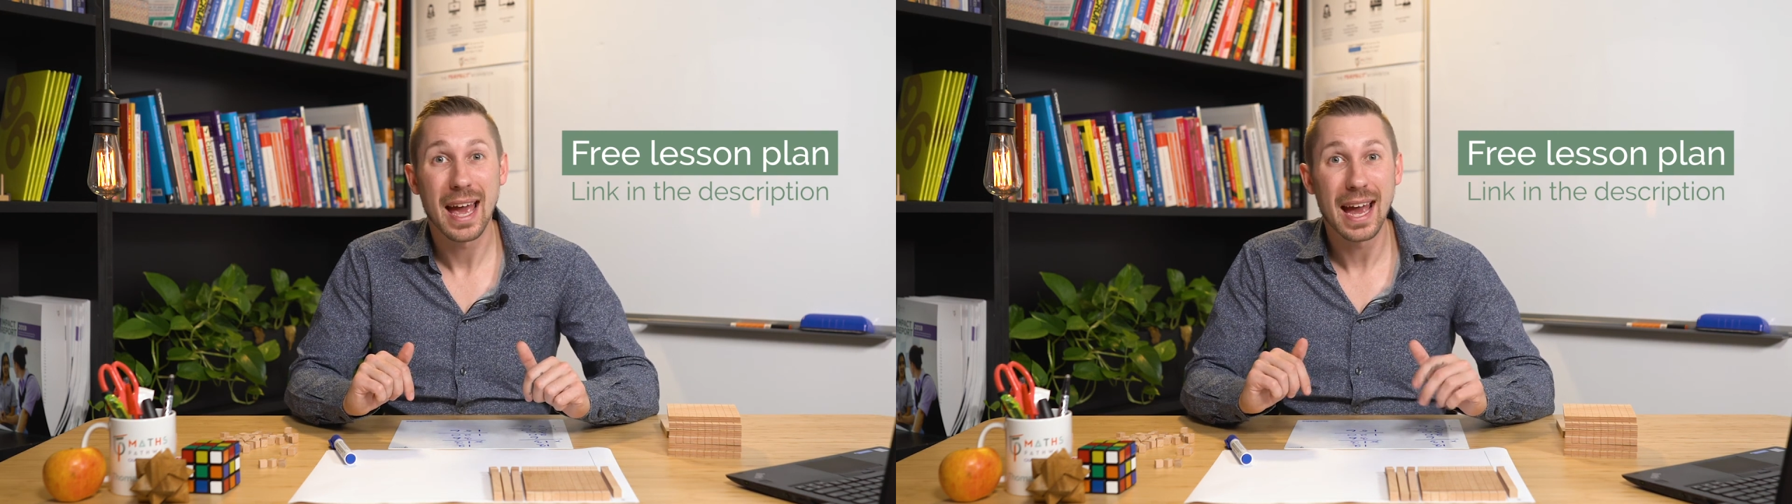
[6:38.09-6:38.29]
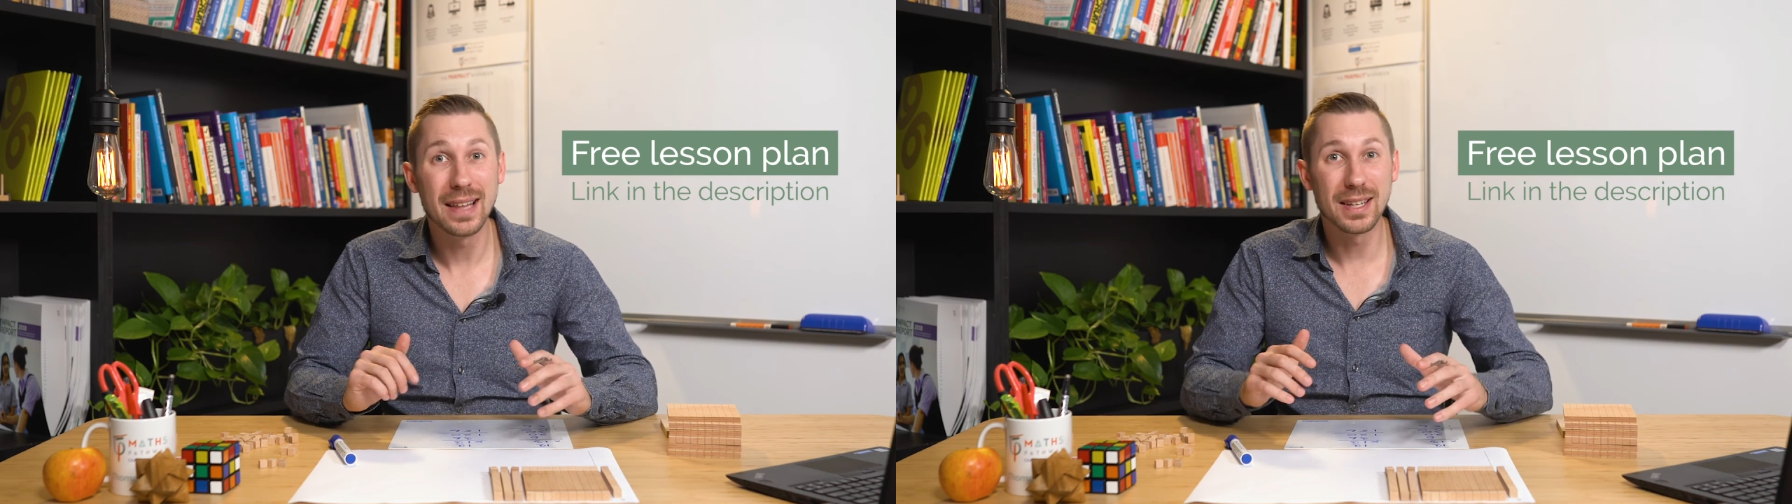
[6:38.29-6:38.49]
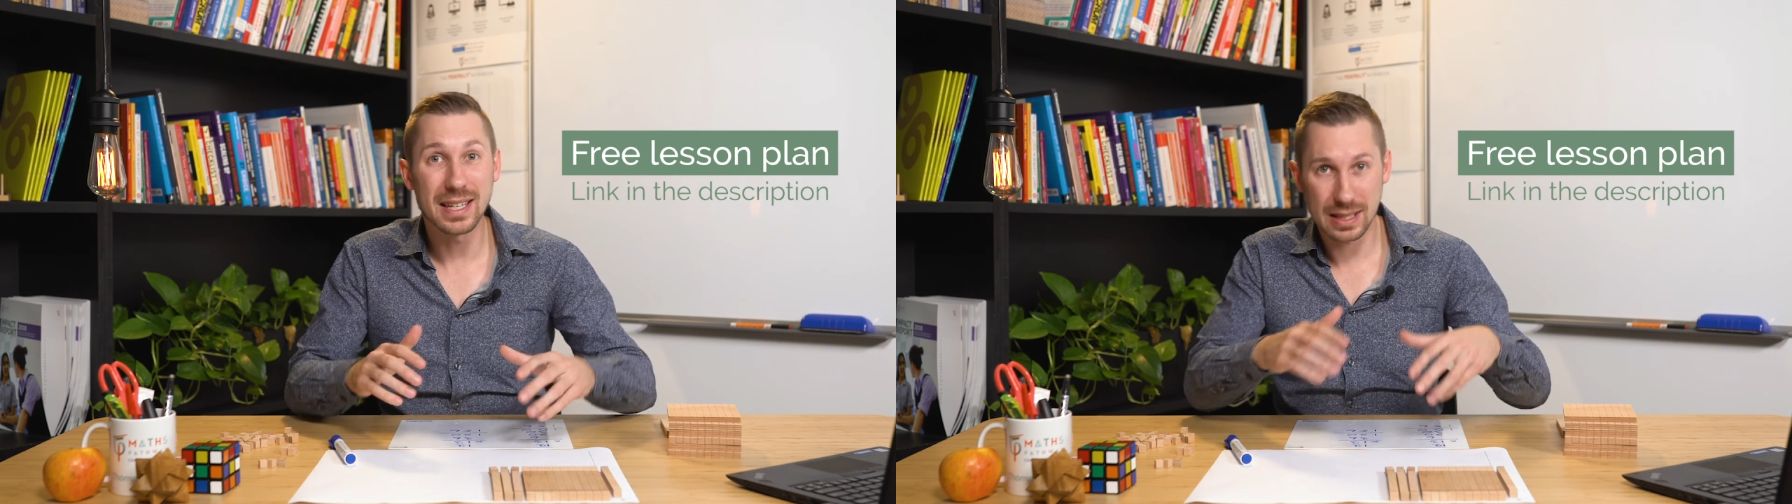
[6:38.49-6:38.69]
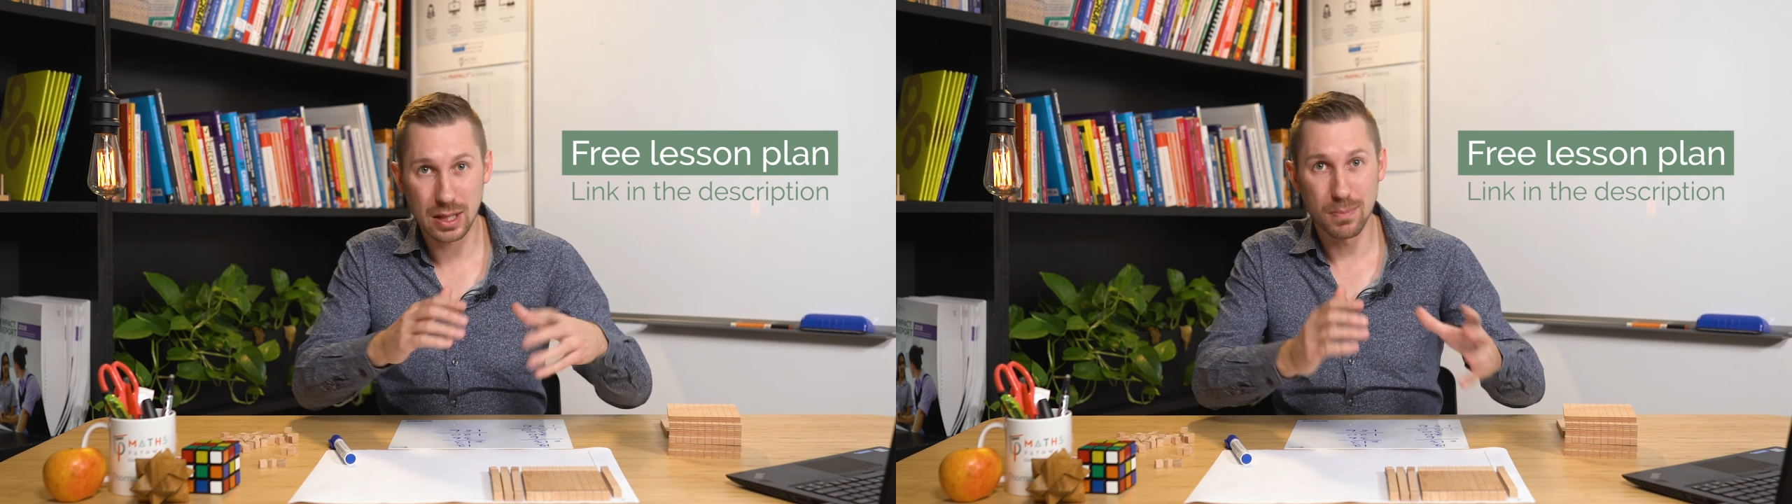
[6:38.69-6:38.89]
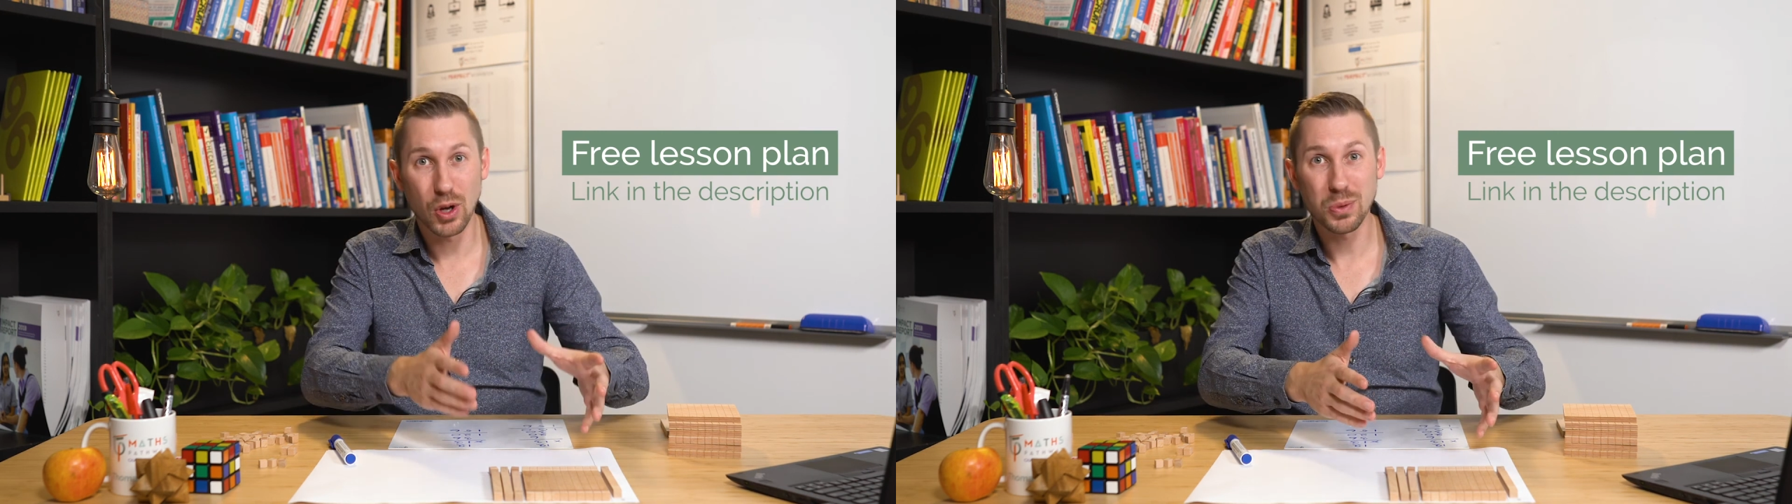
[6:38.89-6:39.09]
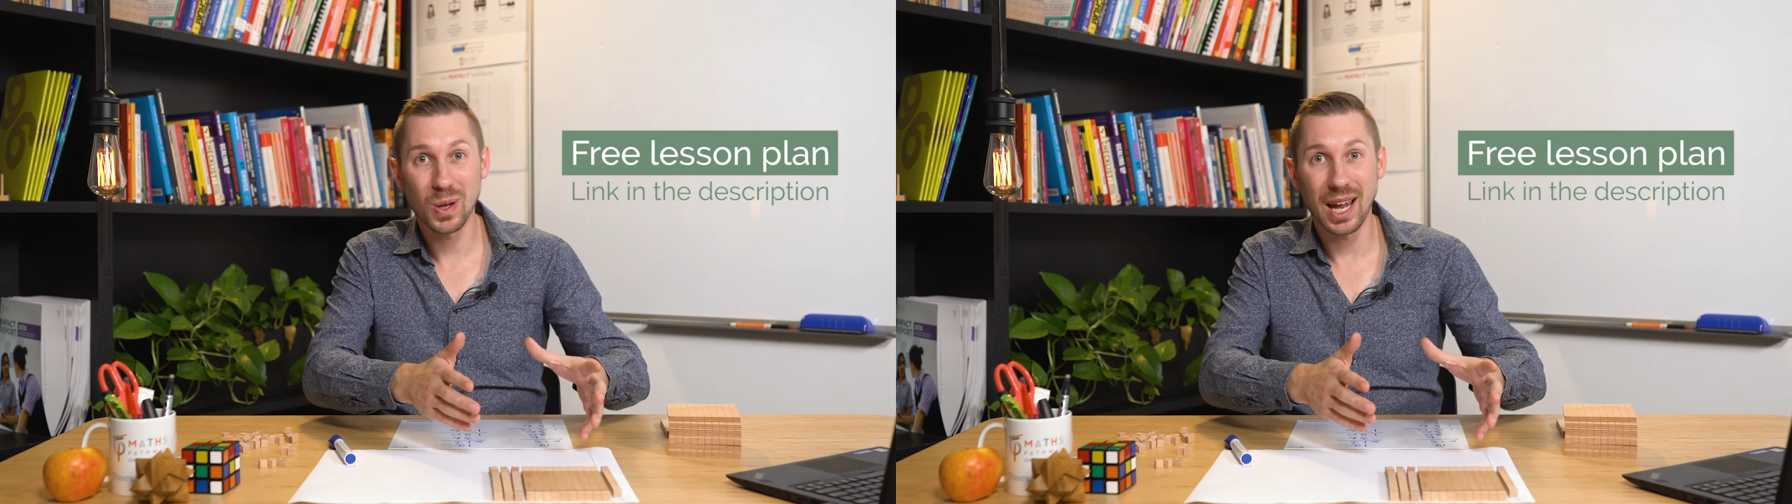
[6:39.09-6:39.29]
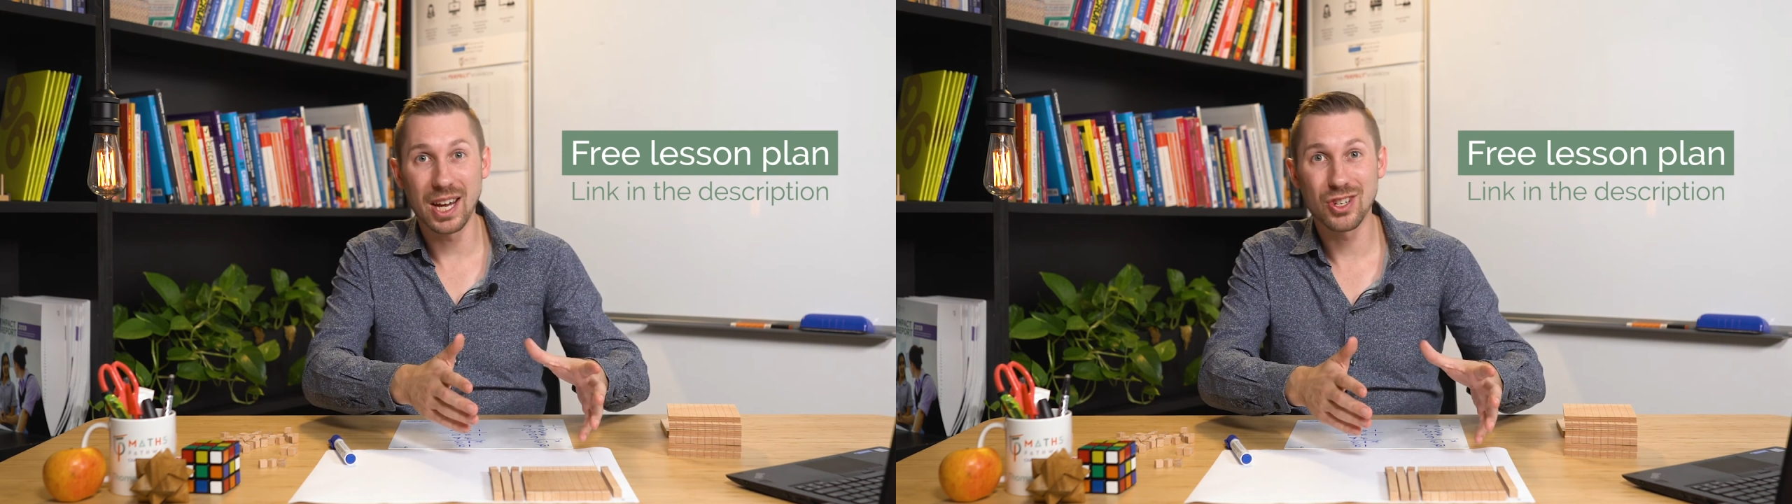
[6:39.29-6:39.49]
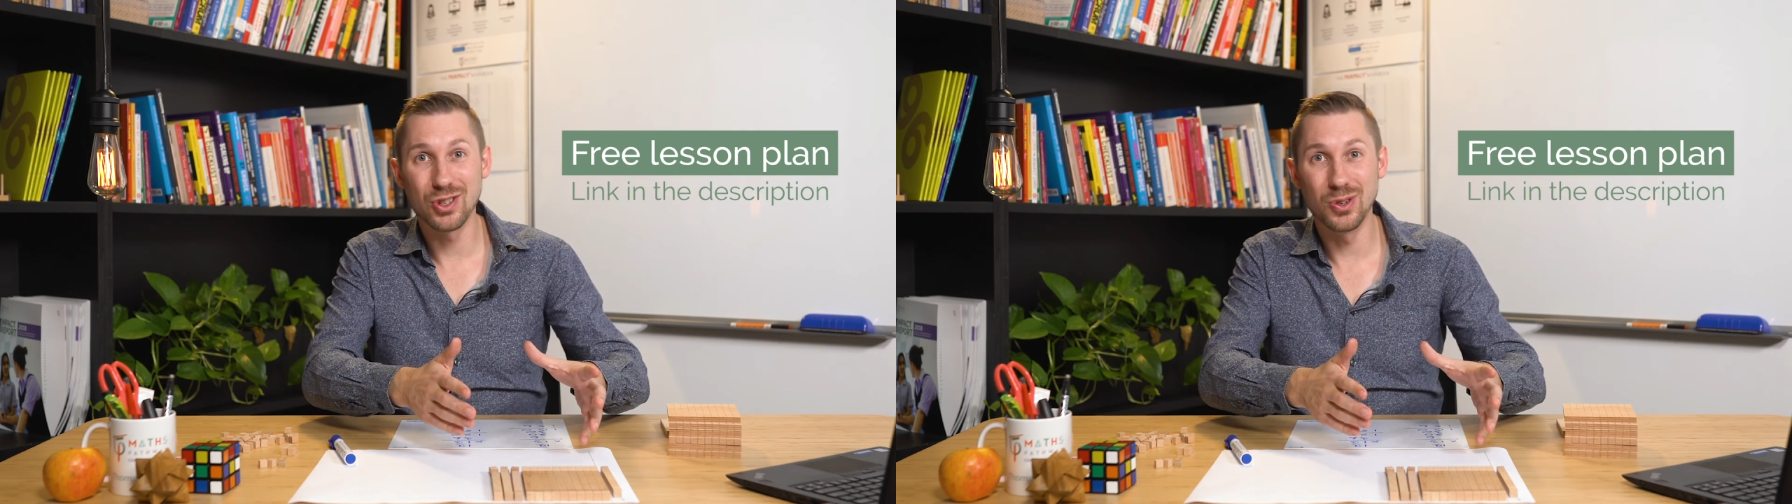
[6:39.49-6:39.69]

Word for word: It links the multiplication